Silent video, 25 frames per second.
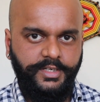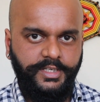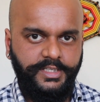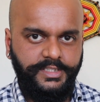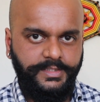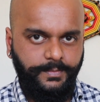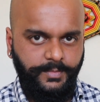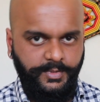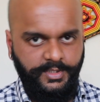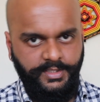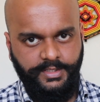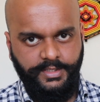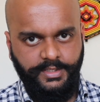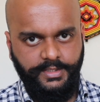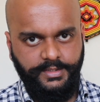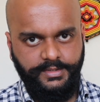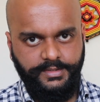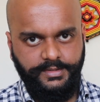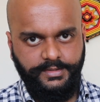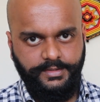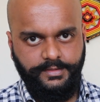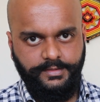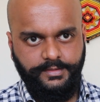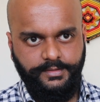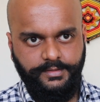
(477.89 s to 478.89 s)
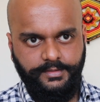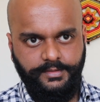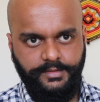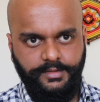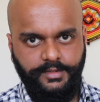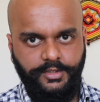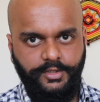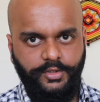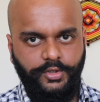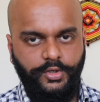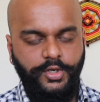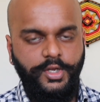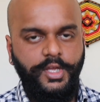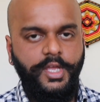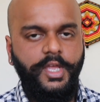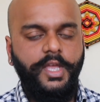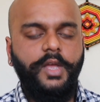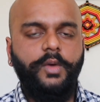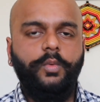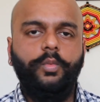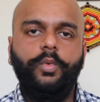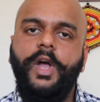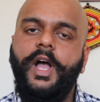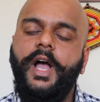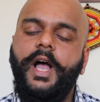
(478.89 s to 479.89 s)
experience.
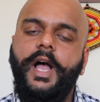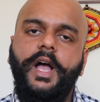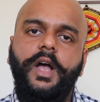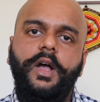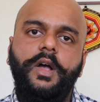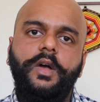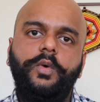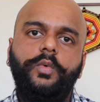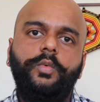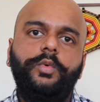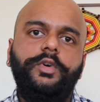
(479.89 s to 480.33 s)
How